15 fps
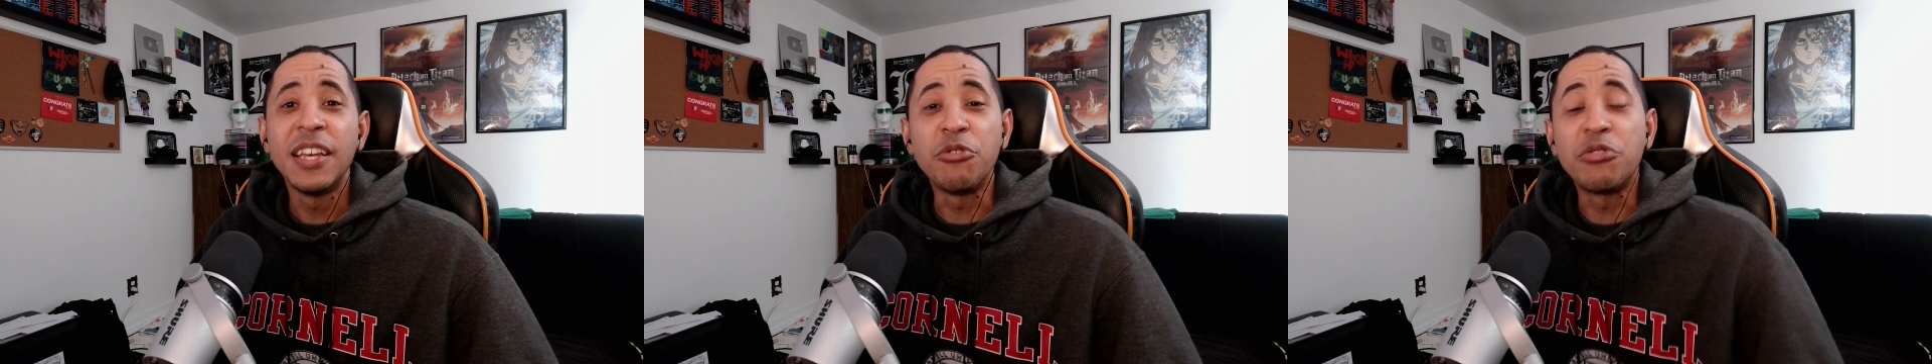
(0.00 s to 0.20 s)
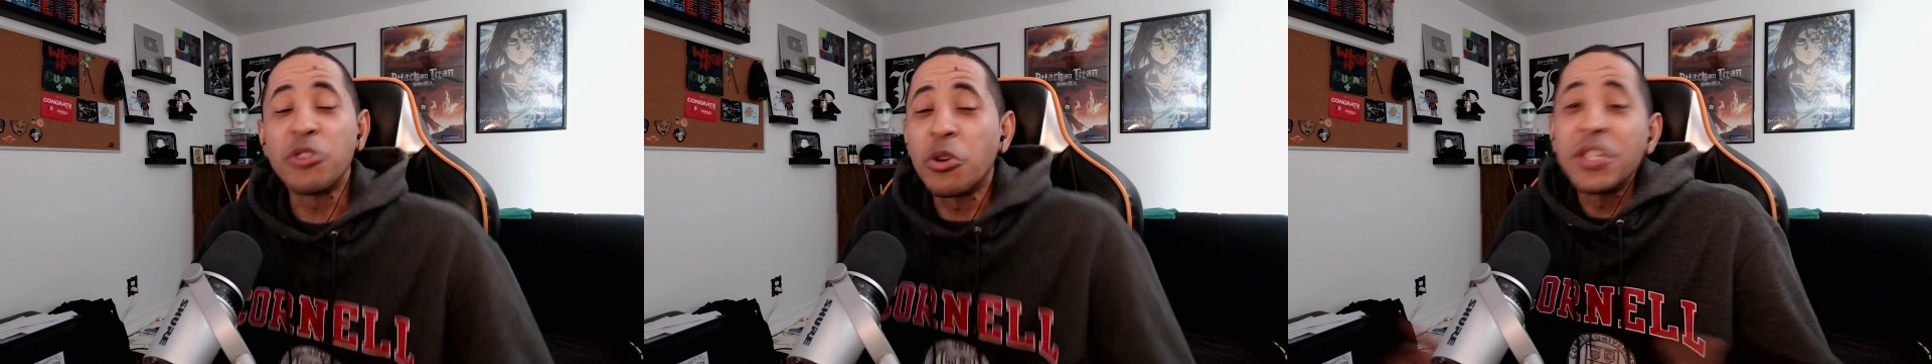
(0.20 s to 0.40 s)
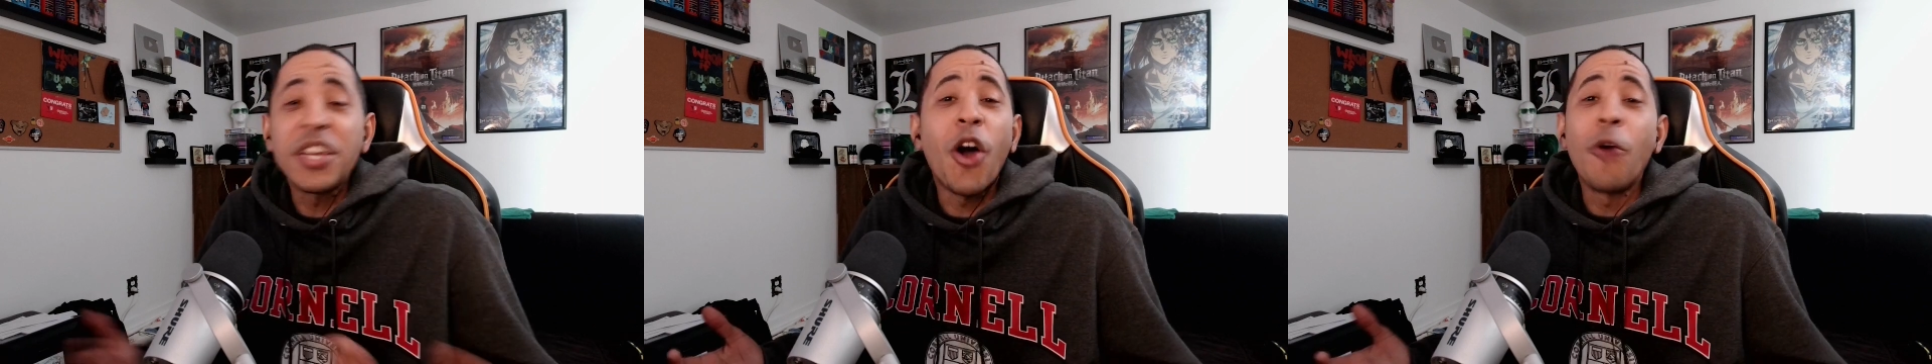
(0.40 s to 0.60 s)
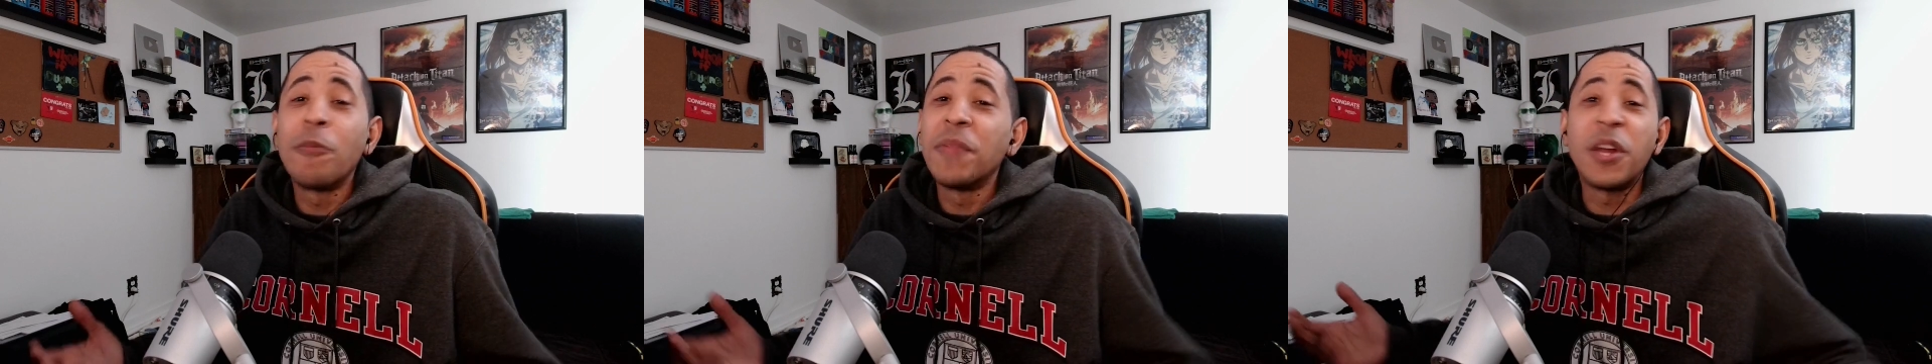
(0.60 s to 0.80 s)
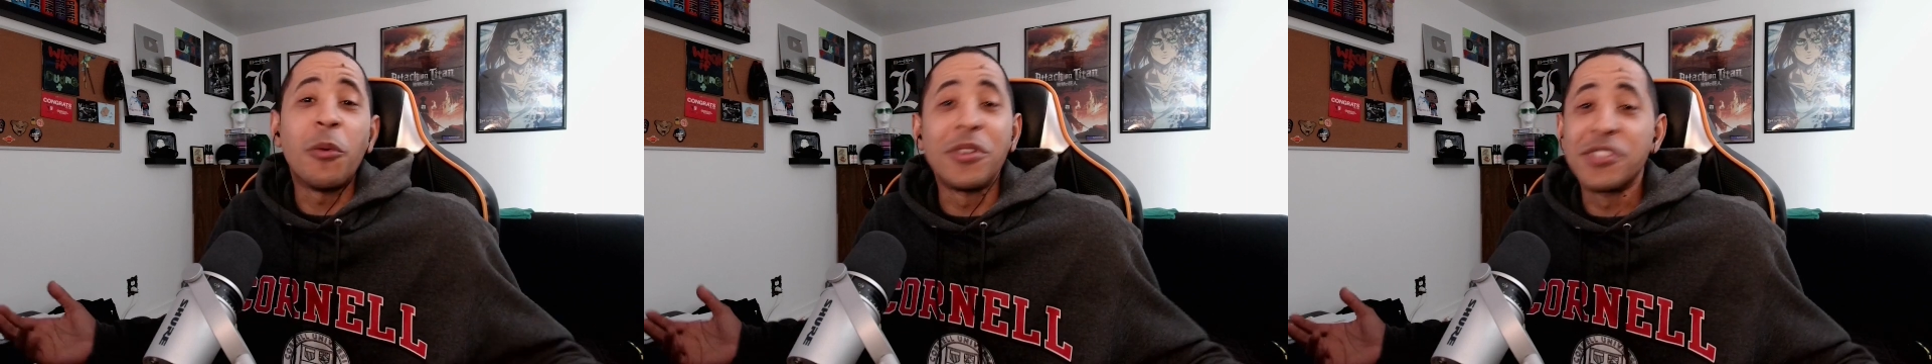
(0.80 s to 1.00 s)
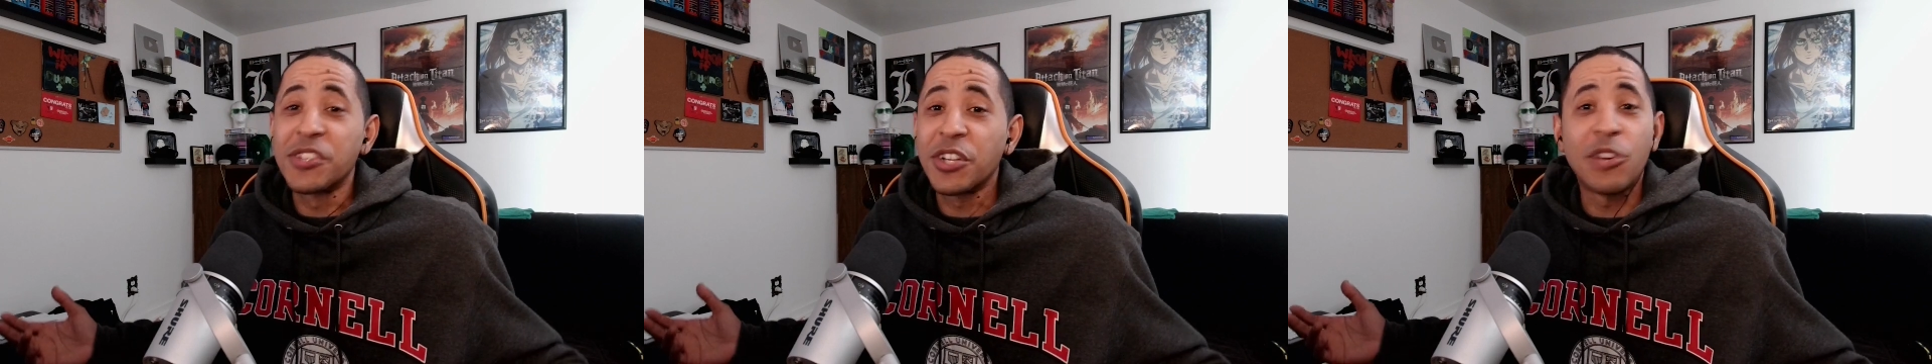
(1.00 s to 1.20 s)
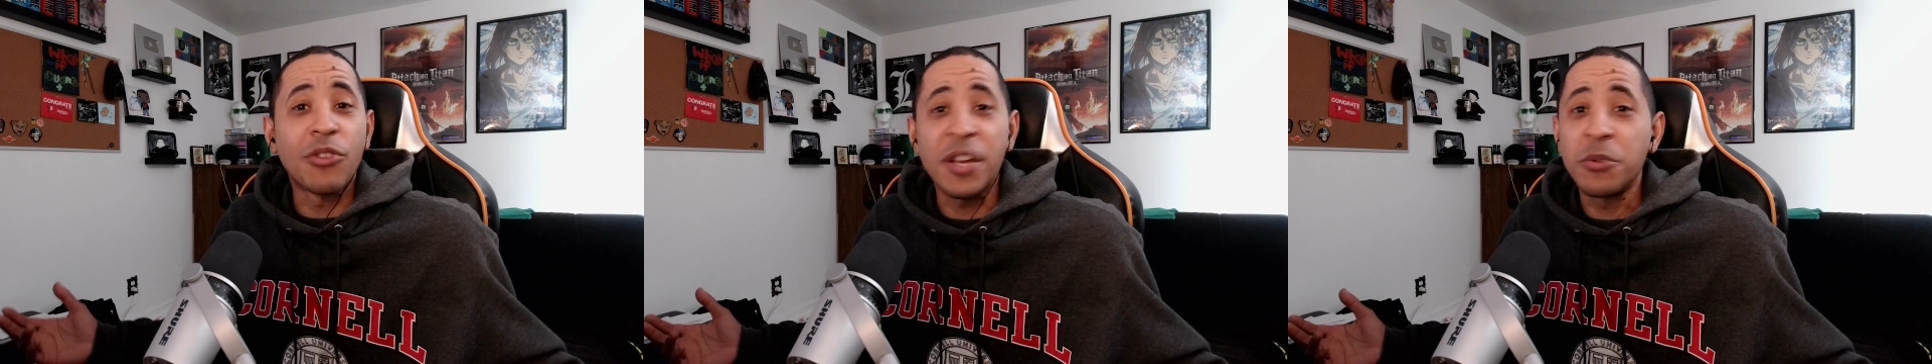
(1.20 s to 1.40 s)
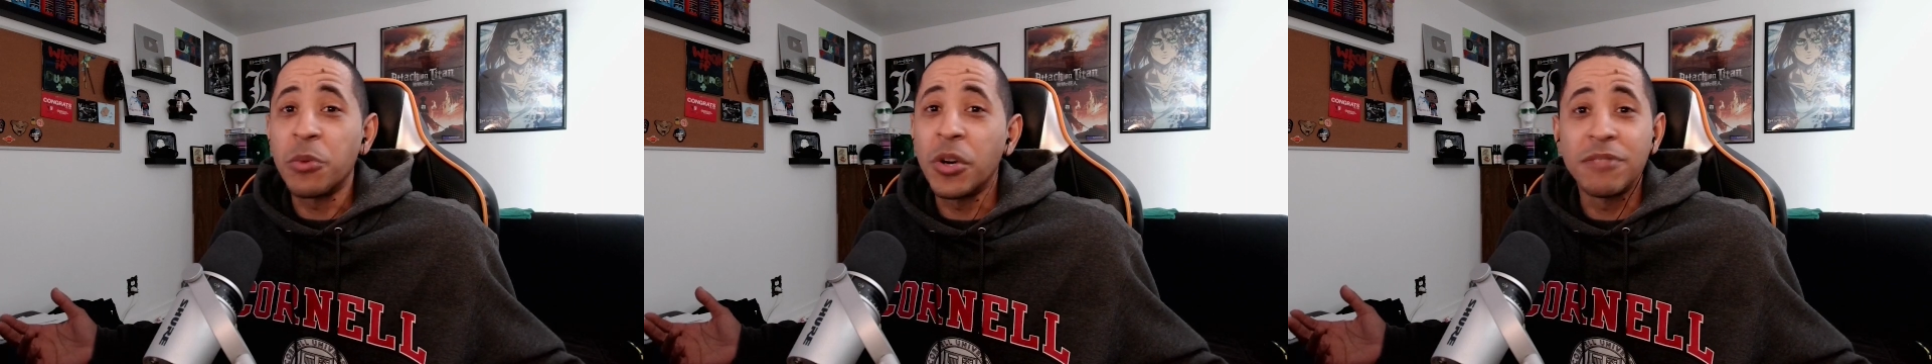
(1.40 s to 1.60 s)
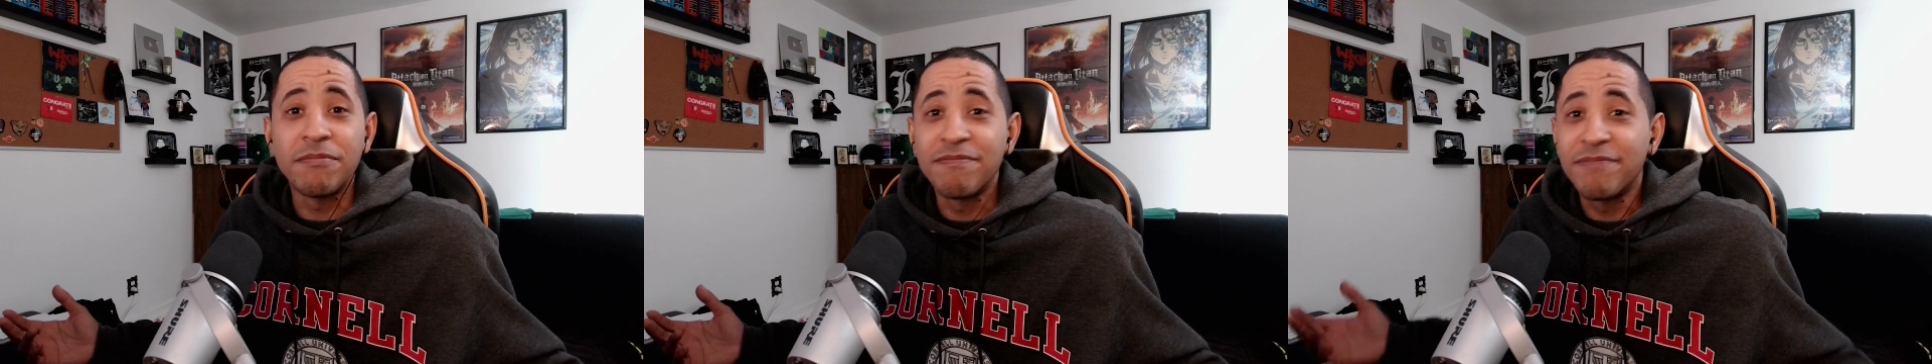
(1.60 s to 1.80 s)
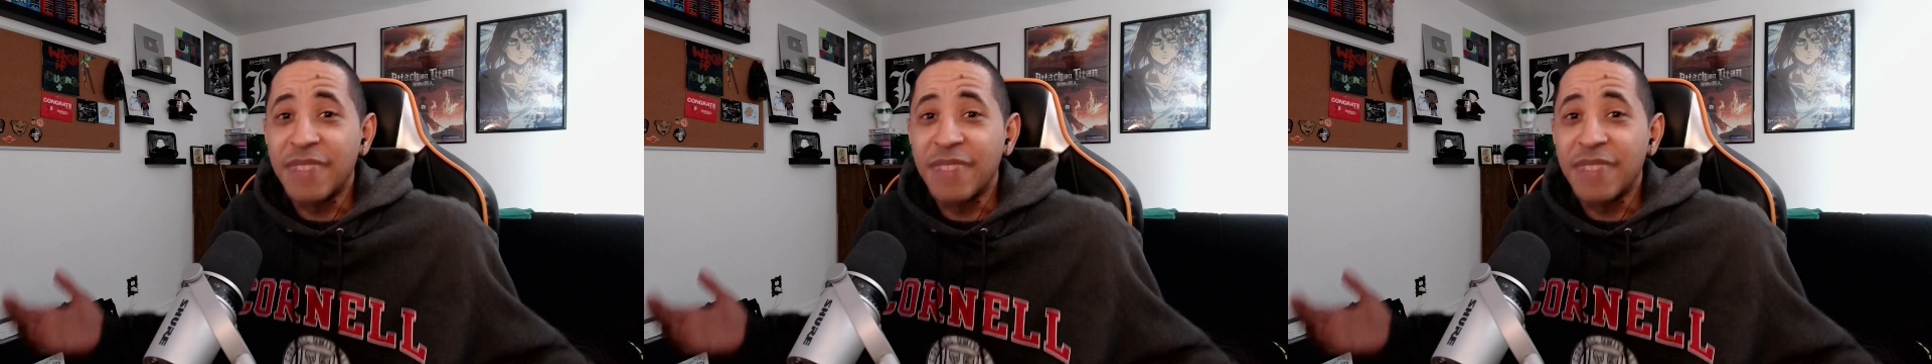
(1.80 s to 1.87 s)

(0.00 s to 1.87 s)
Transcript: You can only hope that it wasn't a great one.